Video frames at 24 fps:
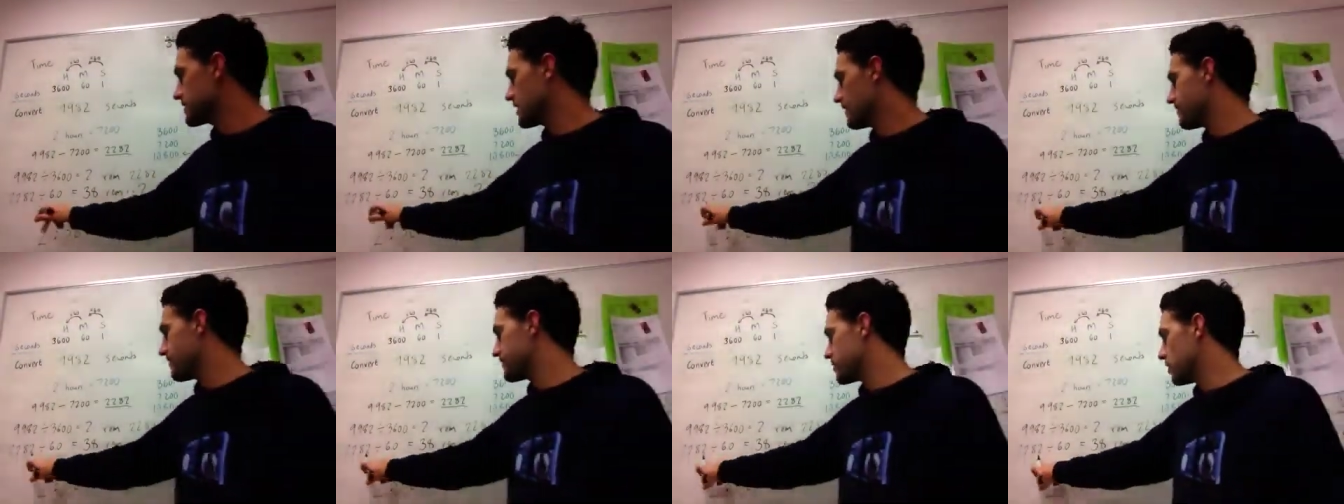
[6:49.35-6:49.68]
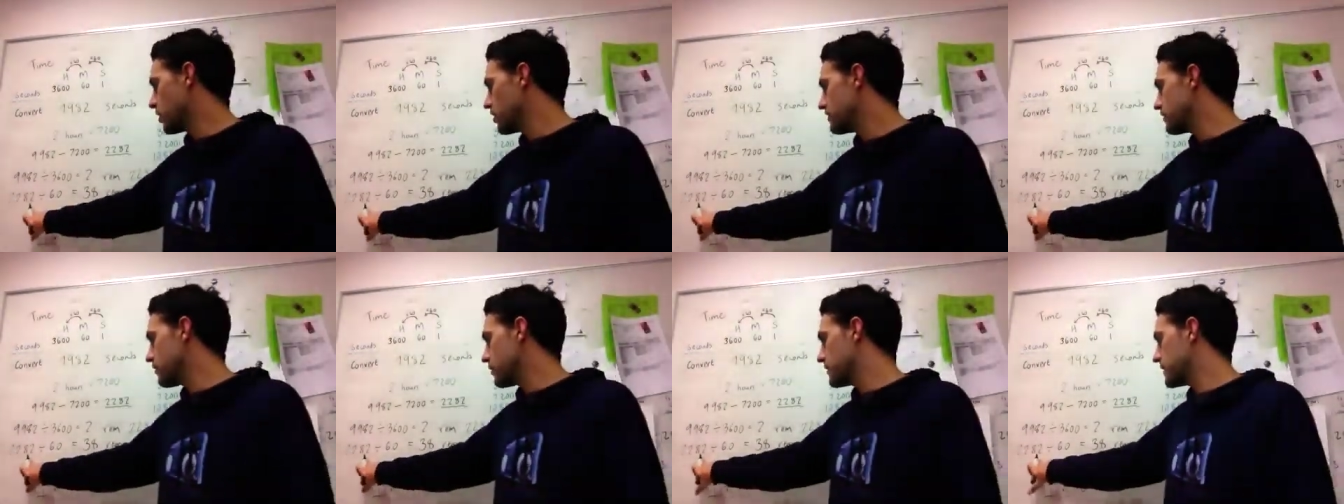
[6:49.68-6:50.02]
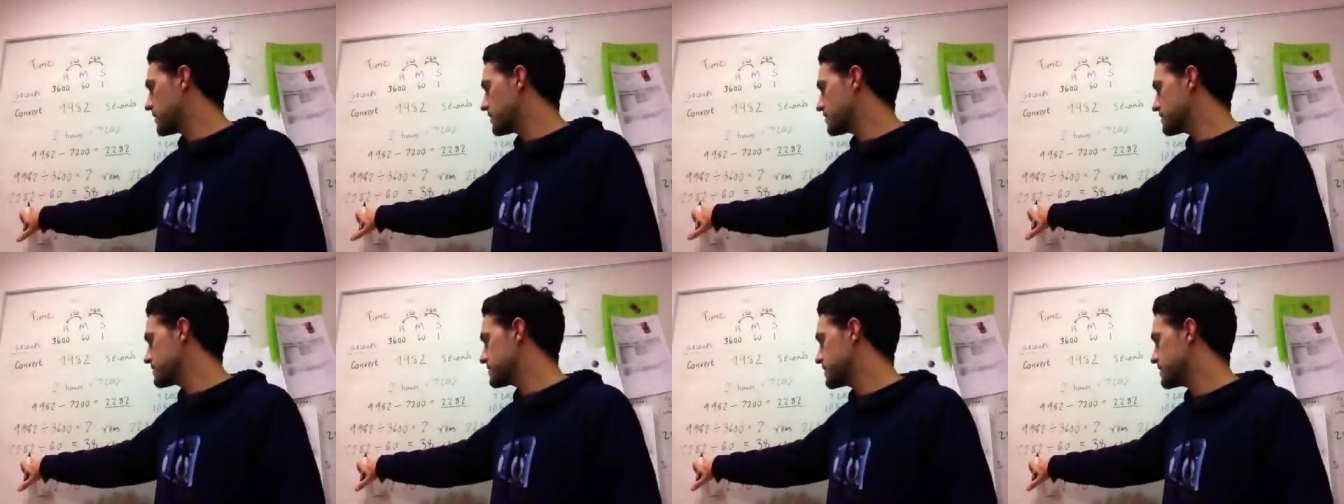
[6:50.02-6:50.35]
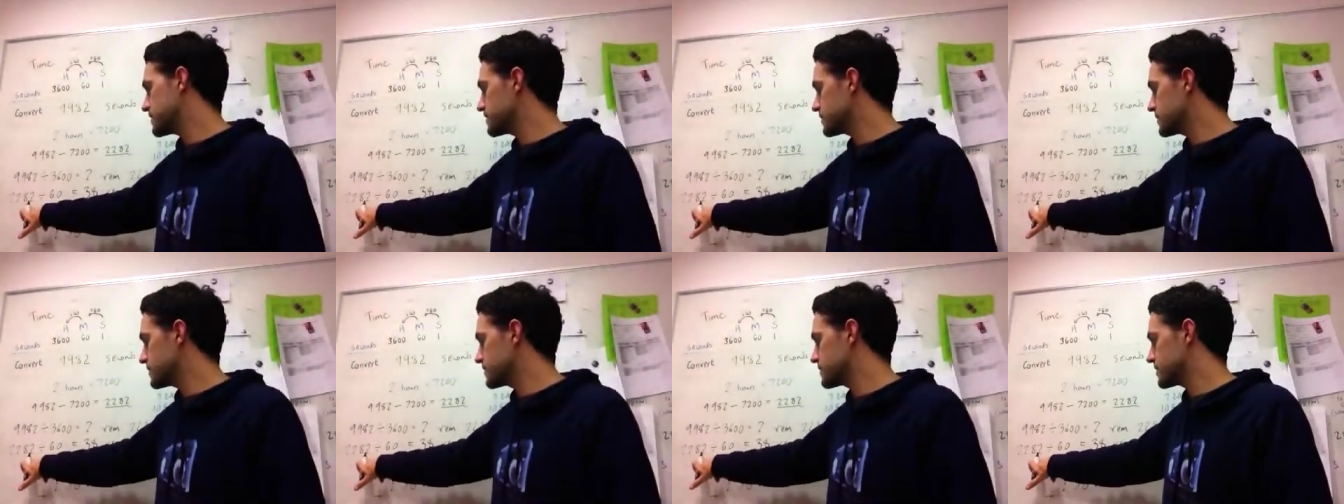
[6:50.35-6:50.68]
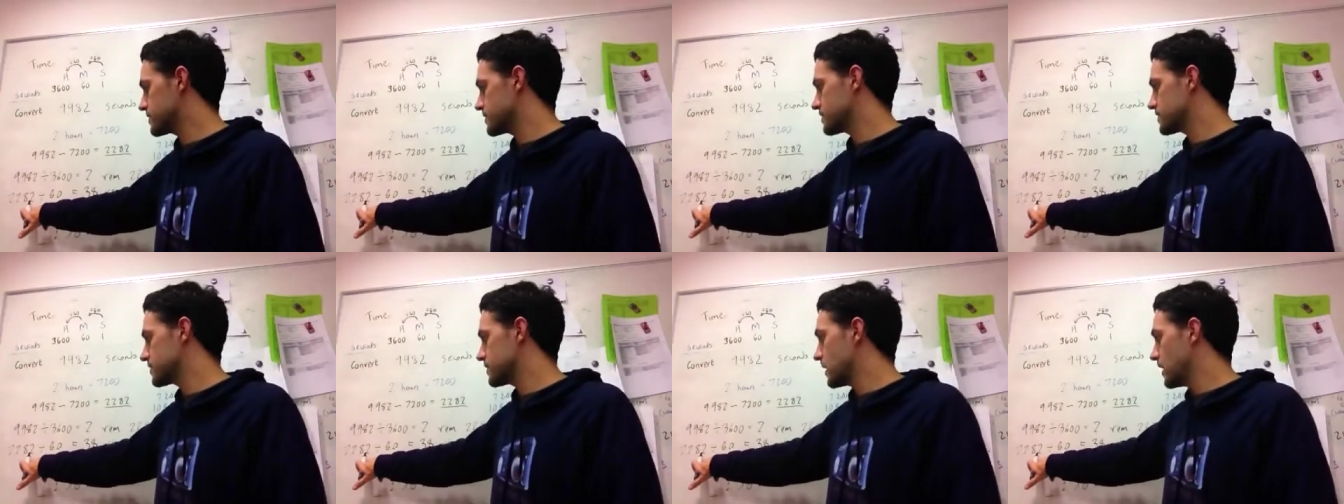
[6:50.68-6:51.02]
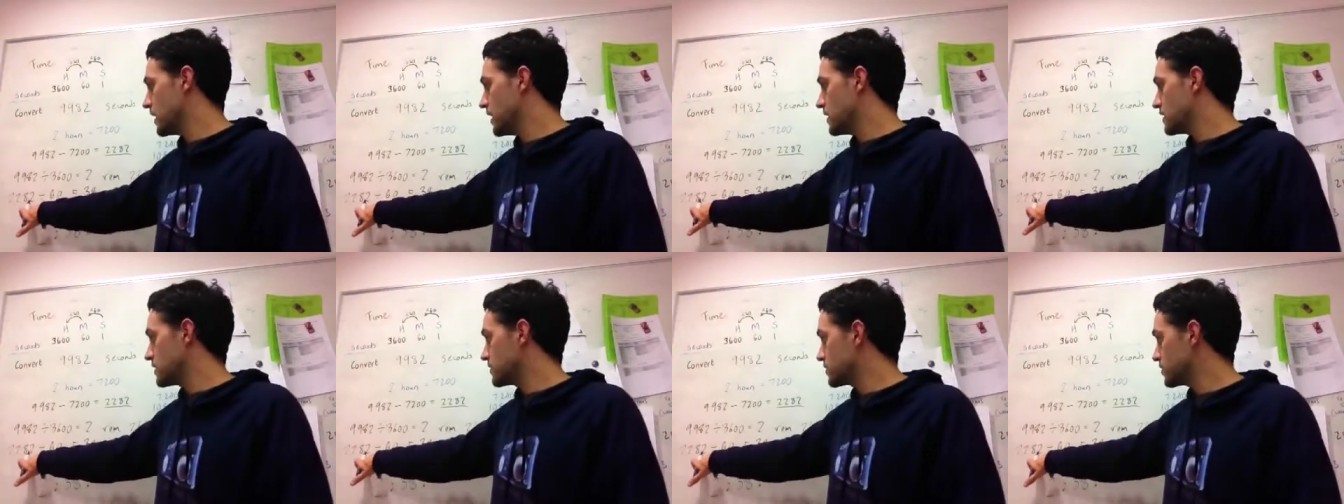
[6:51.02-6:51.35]
left over because this was just
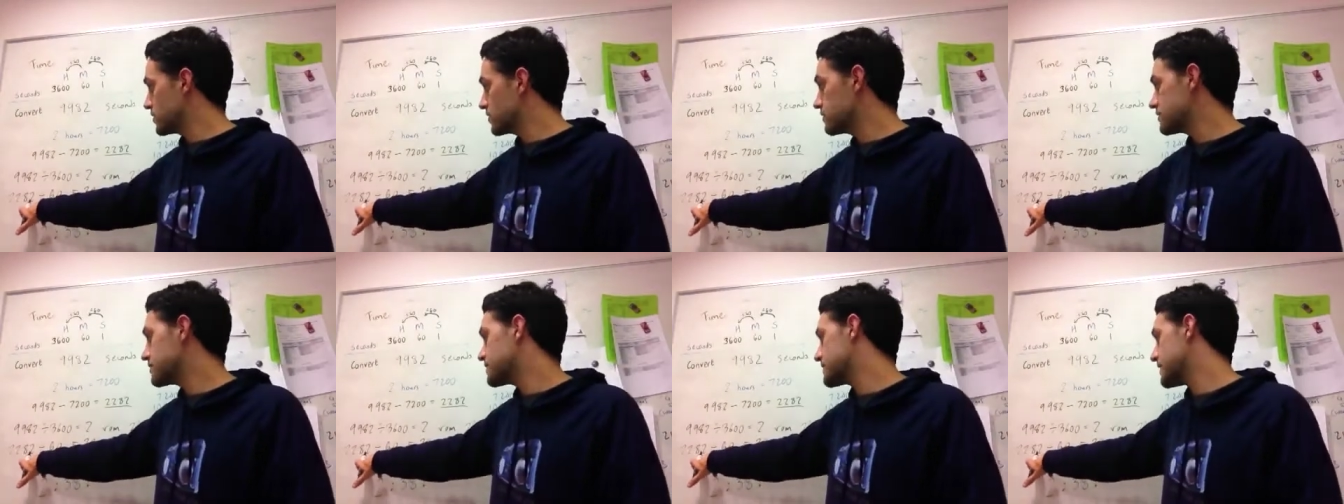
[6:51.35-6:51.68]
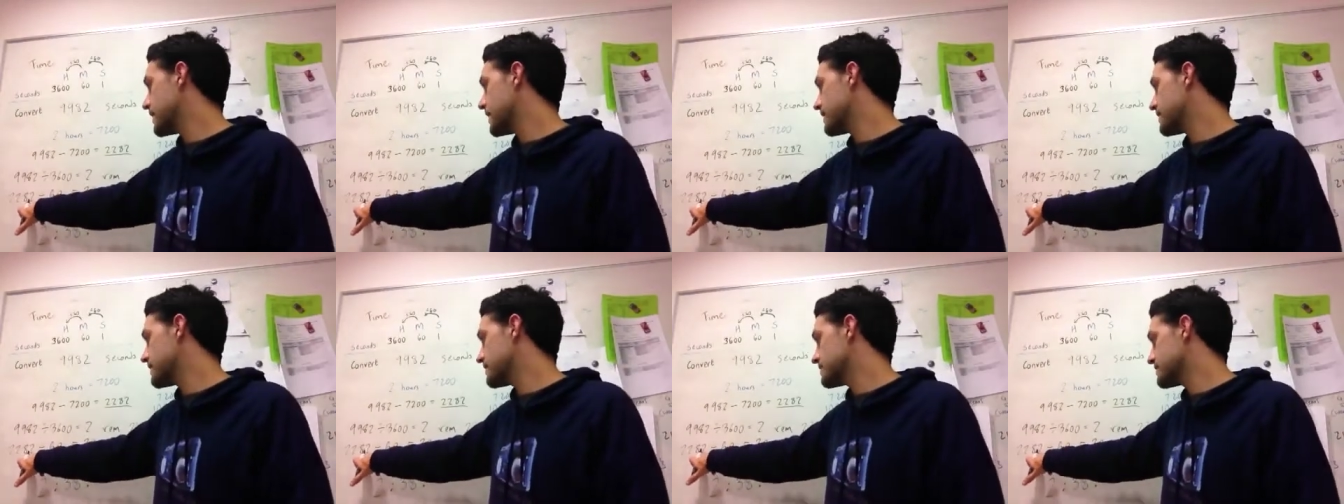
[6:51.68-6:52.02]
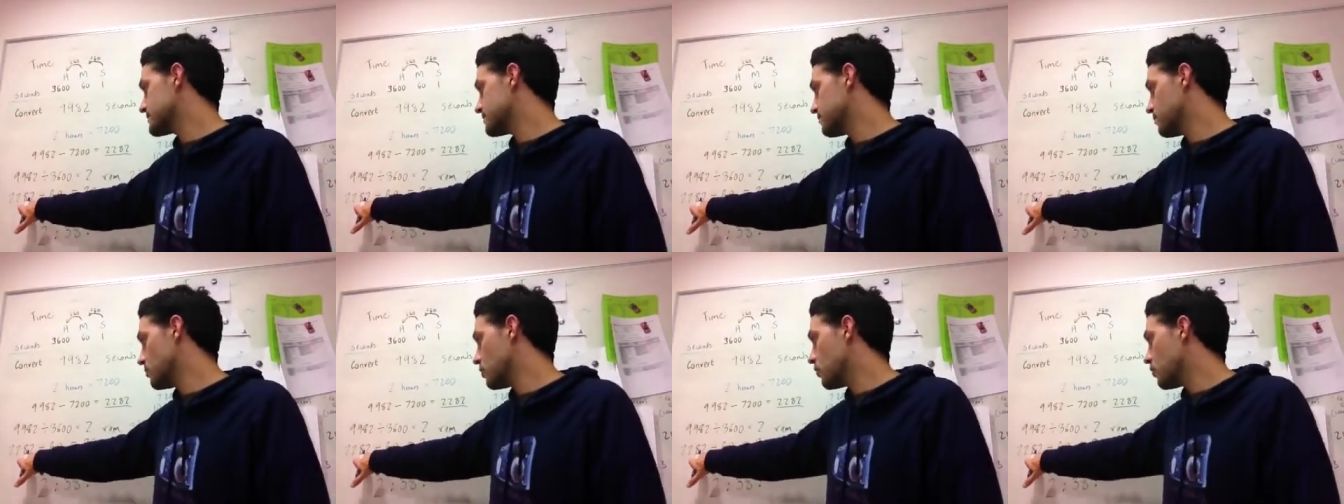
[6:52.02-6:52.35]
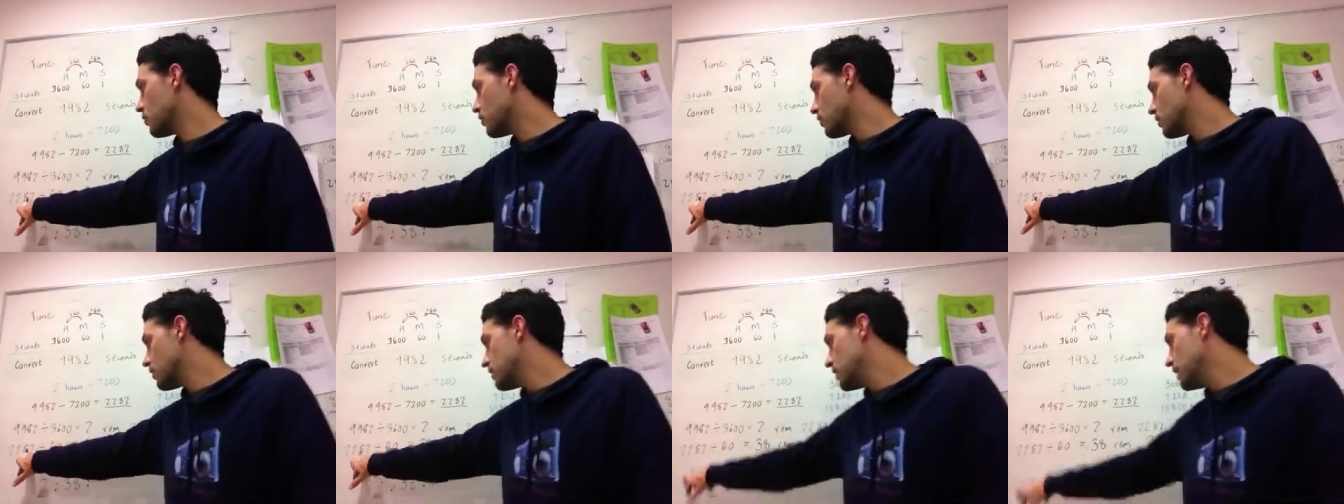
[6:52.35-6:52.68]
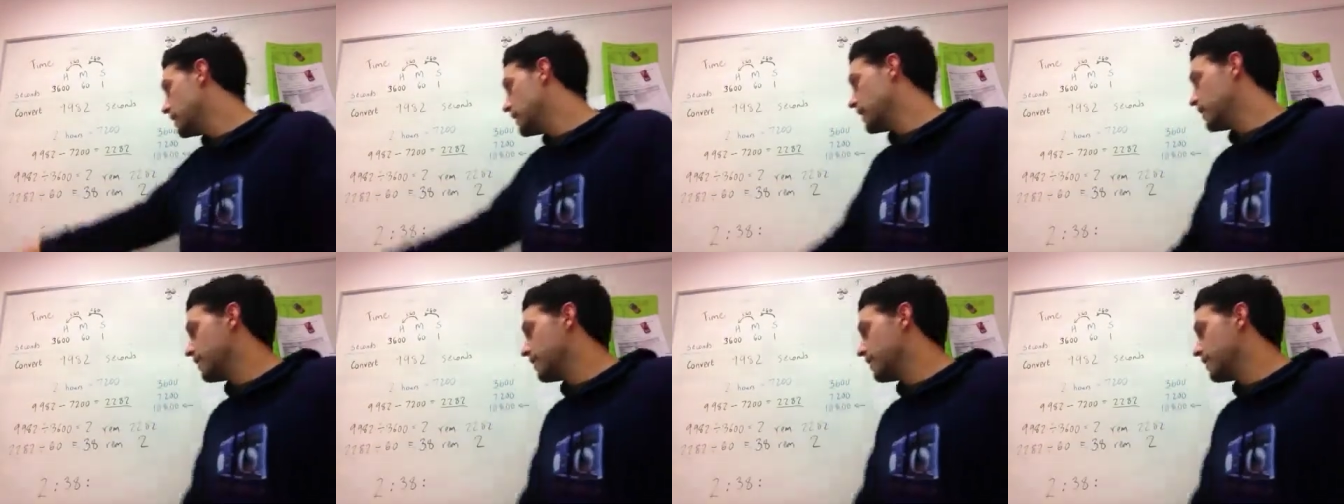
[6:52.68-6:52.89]
two seconds more